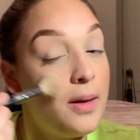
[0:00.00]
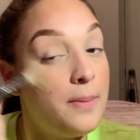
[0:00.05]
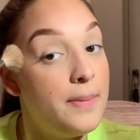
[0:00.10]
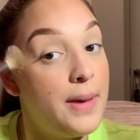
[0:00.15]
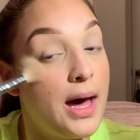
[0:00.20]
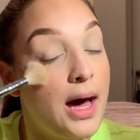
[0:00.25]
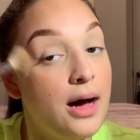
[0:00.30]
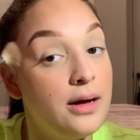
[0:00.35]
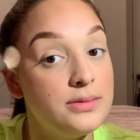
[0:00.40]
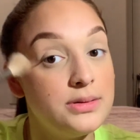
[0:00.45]

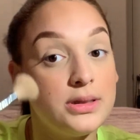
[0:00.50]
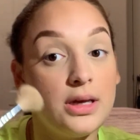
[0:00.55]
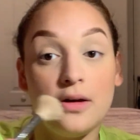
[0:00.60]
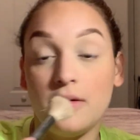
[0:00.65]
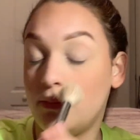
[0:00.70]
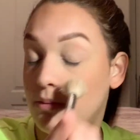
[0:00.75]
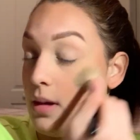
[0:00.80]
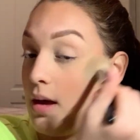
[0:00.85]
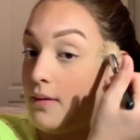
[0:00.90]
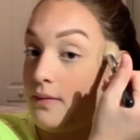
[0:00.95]
pounds off
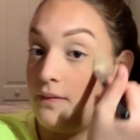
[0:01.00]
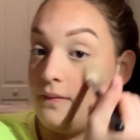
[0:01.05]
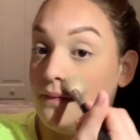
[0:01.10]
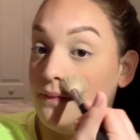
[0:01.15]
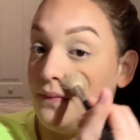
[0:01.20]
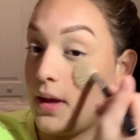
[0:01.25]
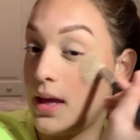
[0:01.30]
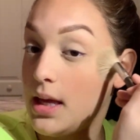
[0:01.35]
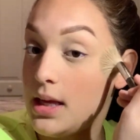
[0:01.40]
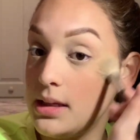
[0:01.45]
my
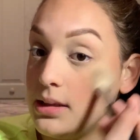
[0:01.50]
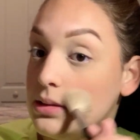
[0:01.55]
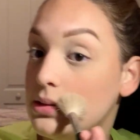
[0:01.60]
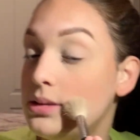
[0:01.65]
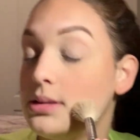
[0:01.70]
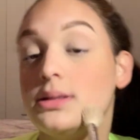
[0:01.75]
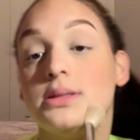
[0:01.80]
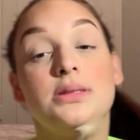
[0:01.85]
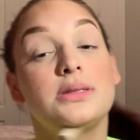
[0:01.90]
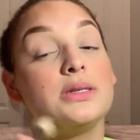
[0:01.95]

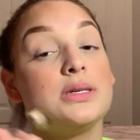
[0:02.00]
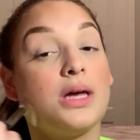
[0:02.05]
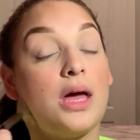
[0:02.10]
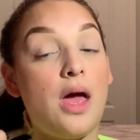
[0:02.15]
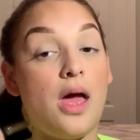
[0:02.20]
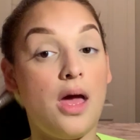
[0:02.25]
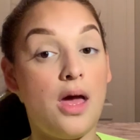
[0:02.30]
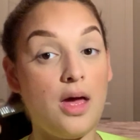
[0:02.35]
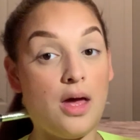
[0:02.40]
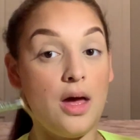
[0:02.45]
face
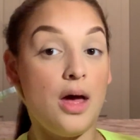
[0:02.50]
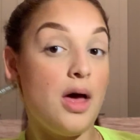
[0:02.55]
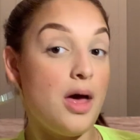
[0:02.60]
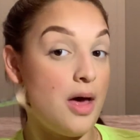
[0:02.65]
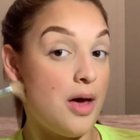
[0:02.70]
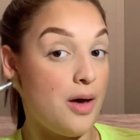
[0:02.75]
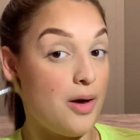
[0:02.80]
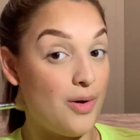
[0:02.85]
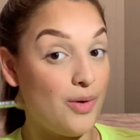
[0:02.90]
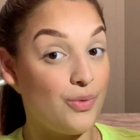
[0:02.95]

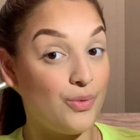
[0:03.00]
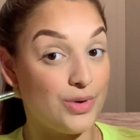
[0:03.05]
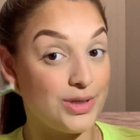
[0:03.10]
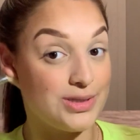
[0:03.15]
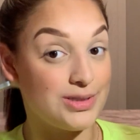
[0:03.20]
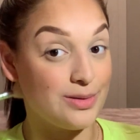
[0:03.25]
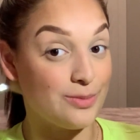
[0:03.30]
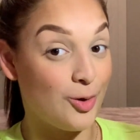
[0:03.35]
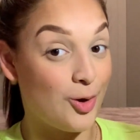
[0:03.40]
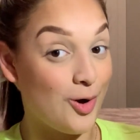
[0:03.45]
with
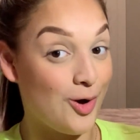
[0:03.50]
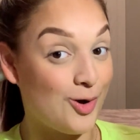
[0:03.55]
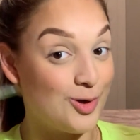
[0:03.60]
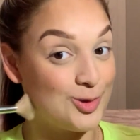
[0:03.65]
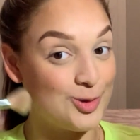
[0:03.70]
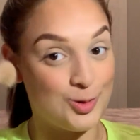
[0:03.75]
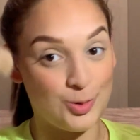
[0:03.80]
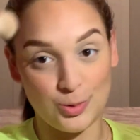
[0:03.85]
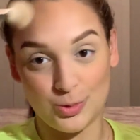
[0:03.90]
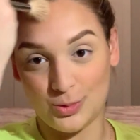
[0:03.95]
some
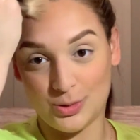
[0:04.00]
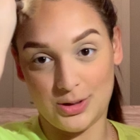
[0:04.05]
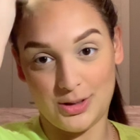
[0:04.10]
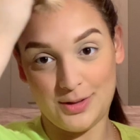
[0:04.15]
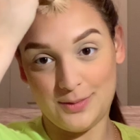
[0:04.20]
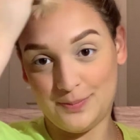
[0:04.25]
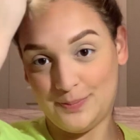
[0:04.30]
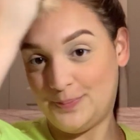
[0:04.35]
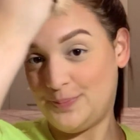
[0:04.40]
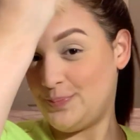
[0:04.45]

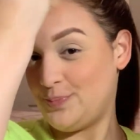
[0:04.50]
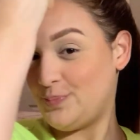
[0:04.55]
contour,